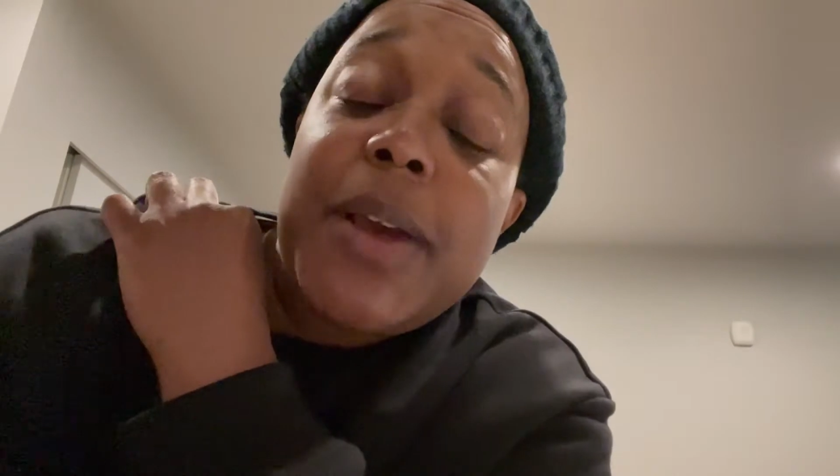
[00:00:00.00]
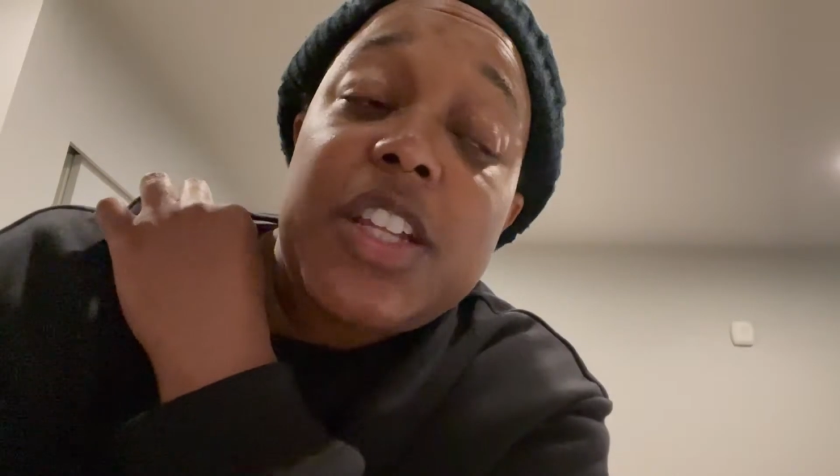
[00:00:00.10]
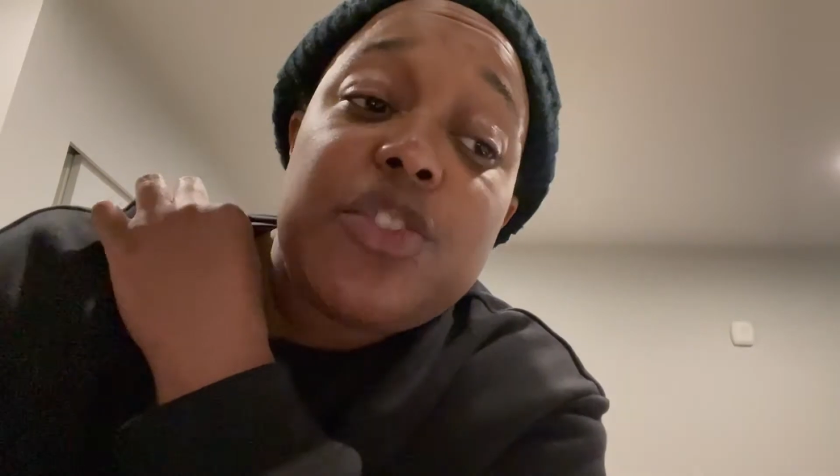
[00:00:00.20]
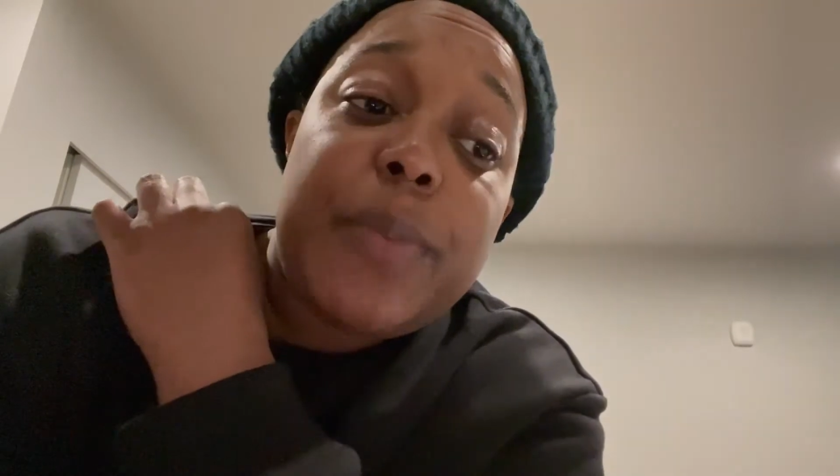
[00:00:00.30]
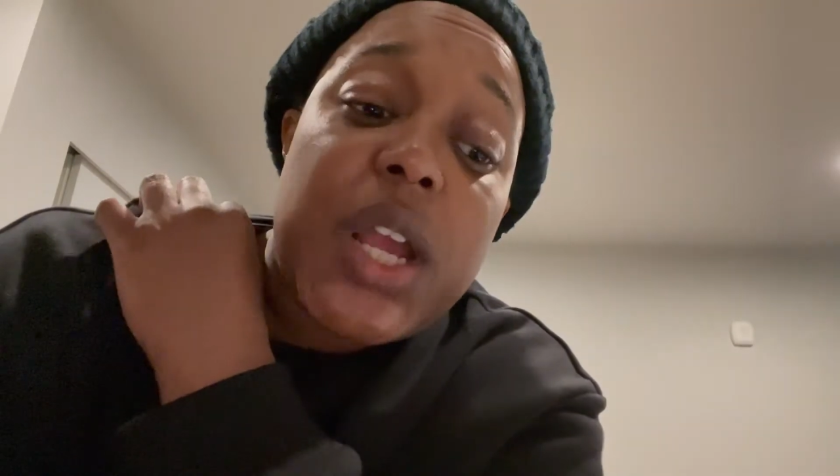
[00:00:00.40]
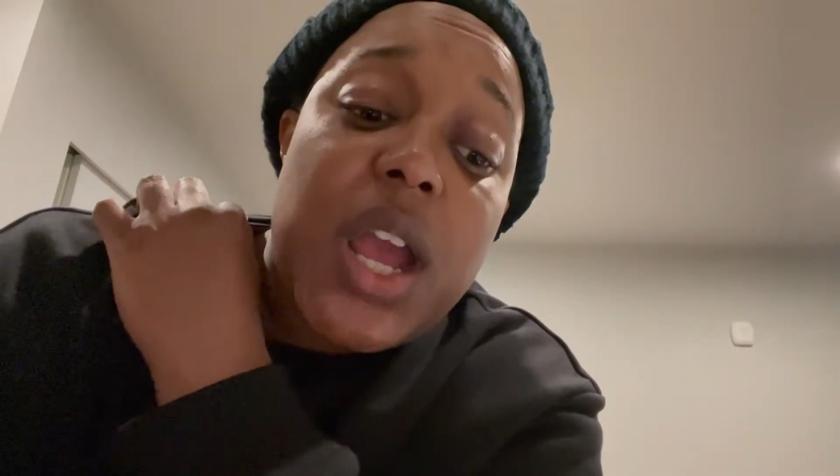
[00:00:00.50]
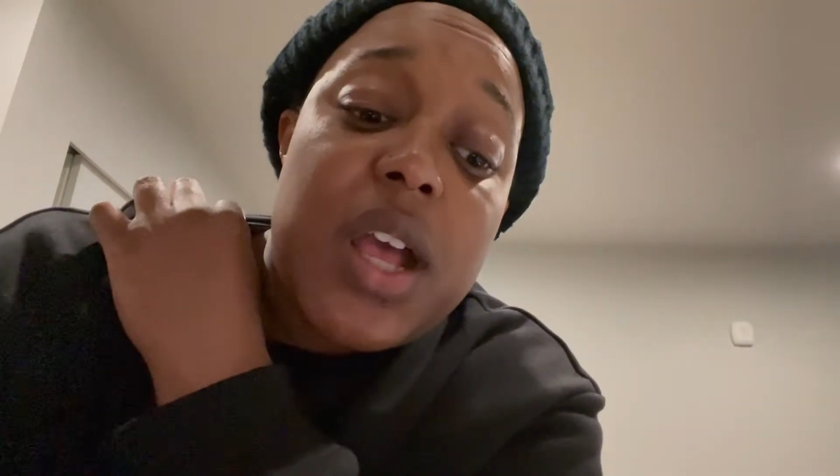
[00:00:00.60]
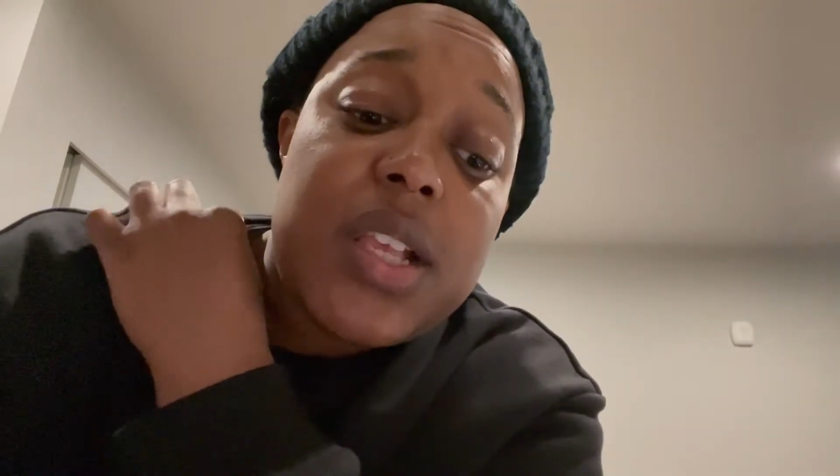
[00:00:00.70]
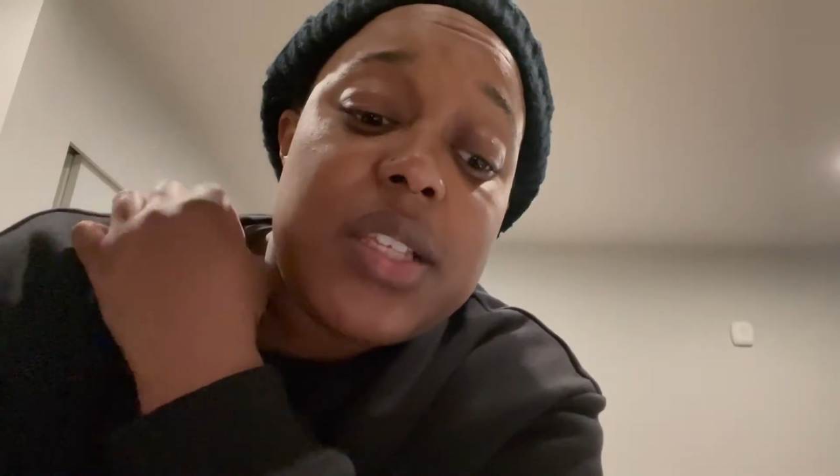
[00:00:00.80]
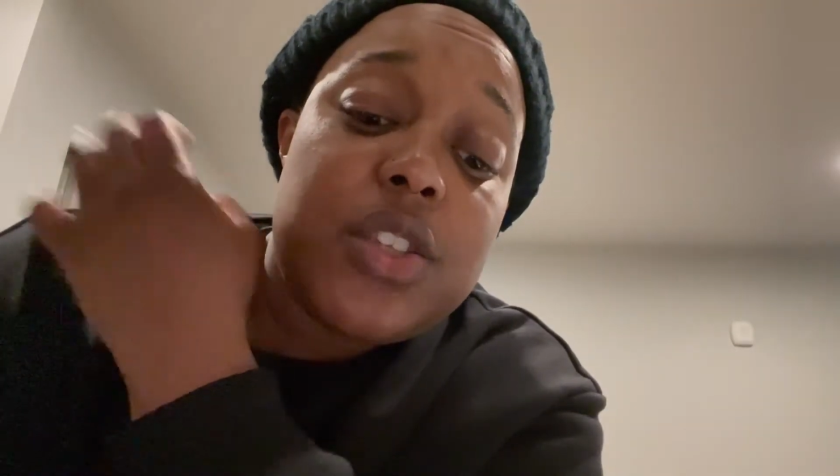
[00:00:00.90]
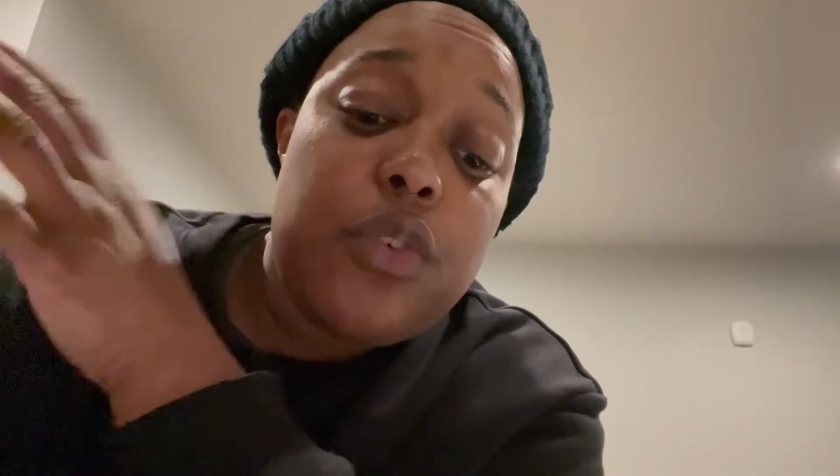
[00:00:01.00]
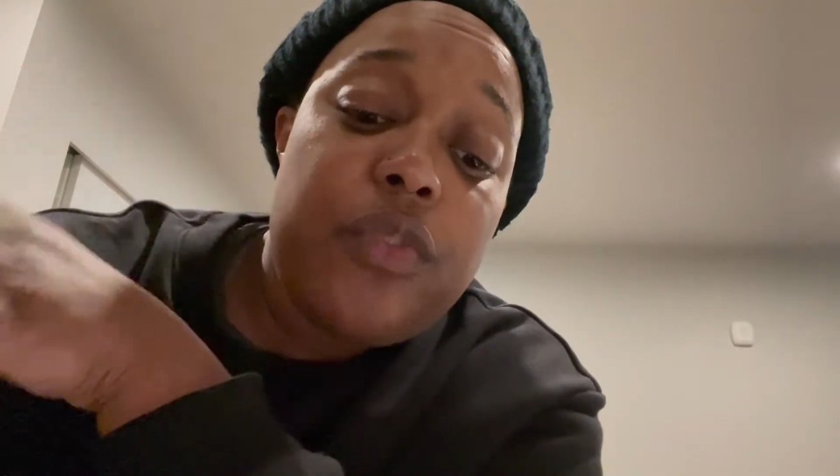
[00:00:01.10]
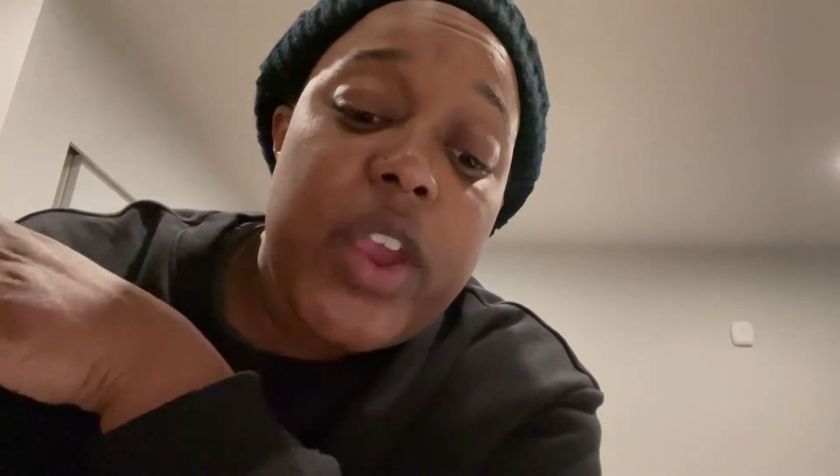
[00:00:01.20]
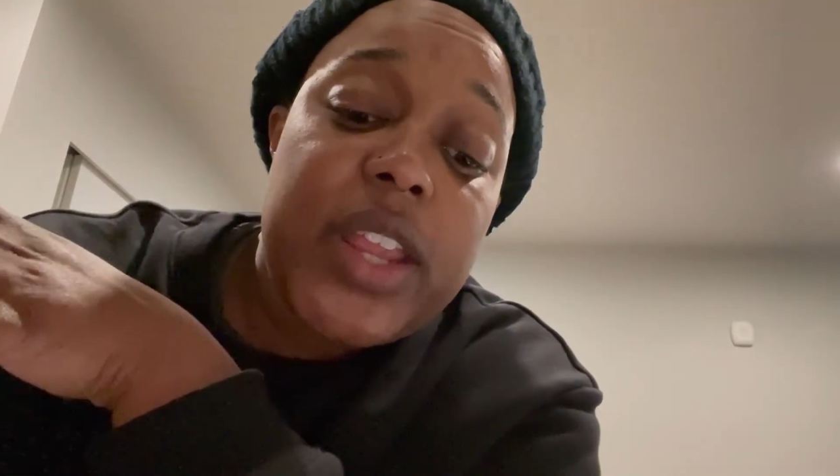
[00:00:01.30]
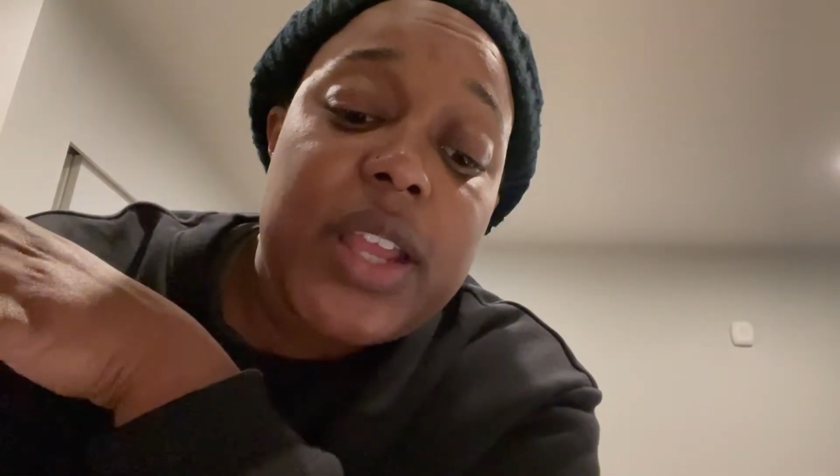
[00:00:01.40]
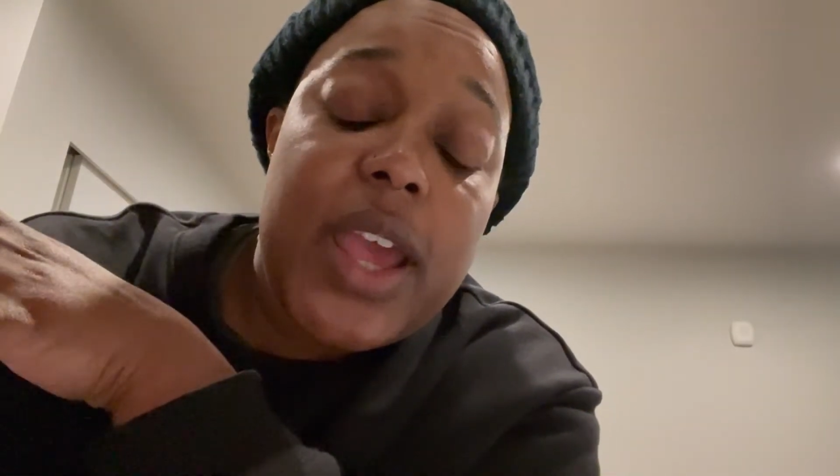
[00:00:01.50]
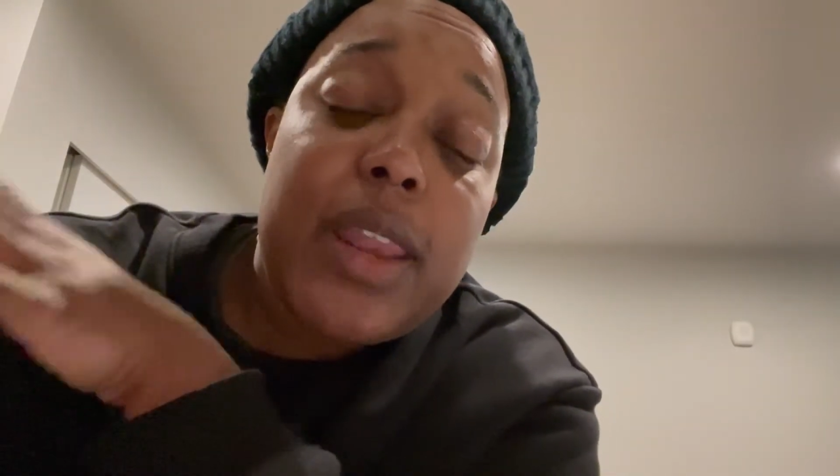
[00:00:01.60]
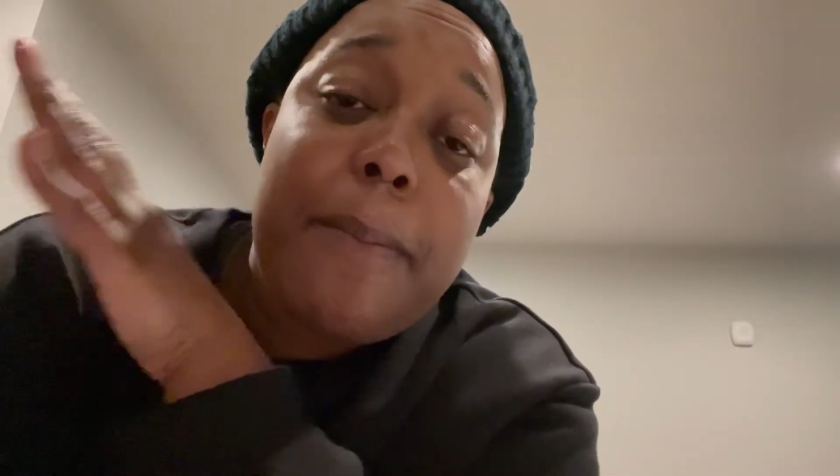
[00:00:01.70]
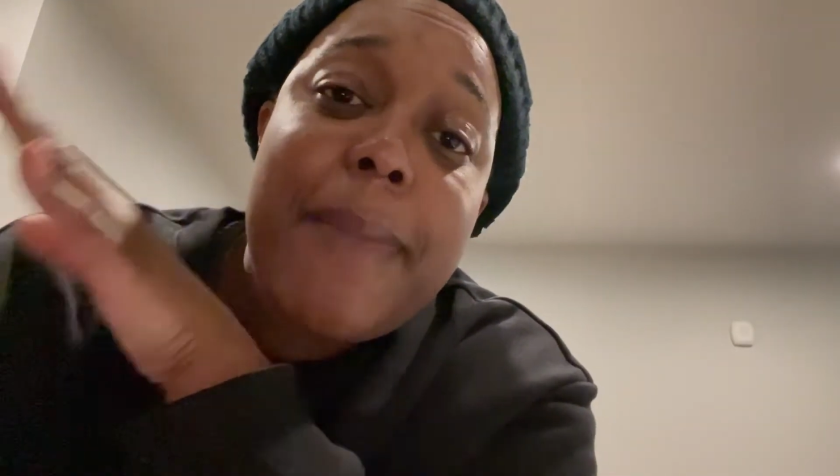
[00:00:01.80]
much because Zofran kind of